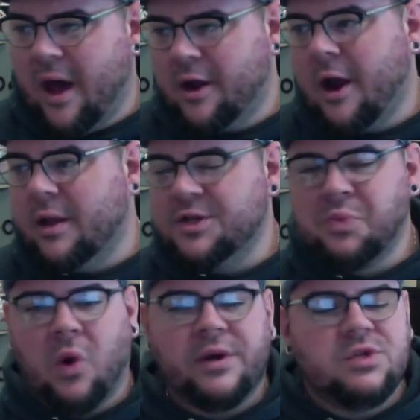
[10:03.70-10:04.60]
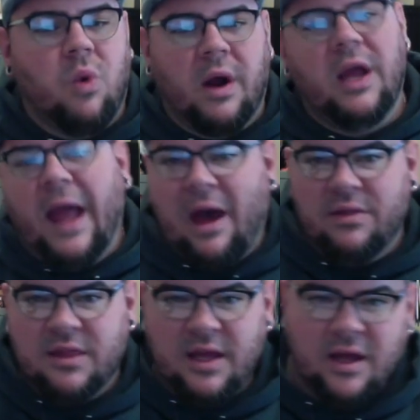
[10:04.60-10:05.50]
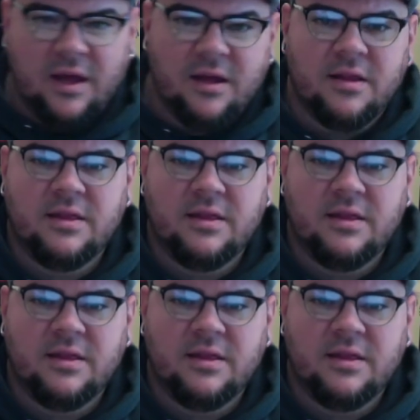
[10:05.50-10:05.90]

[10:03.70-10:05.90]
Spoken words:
College Board is working out the